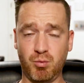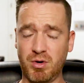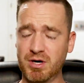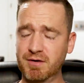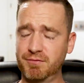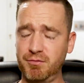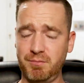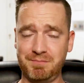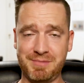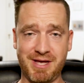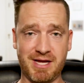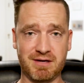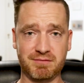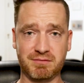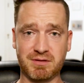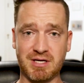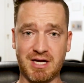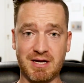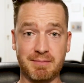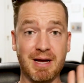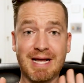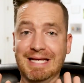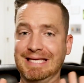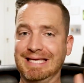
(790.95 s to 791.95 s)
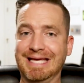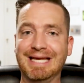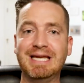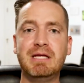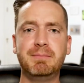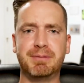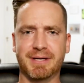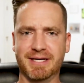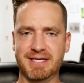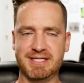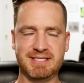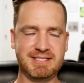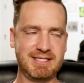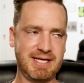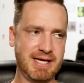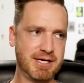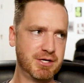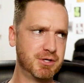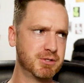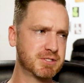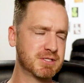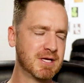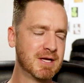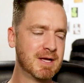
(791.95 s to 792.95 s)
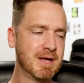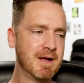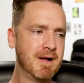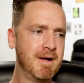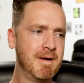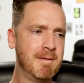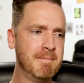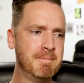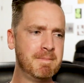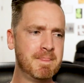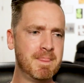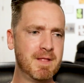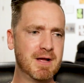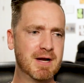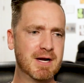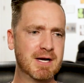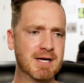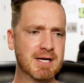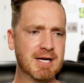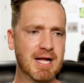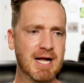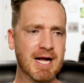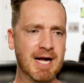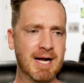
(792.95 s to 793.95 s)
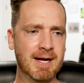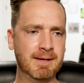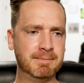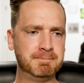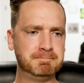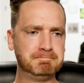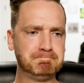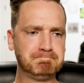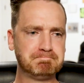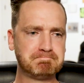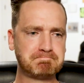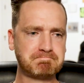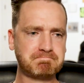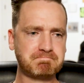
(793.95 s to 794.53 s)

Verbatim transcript: Wonderful man of God by anybody's standards. Um,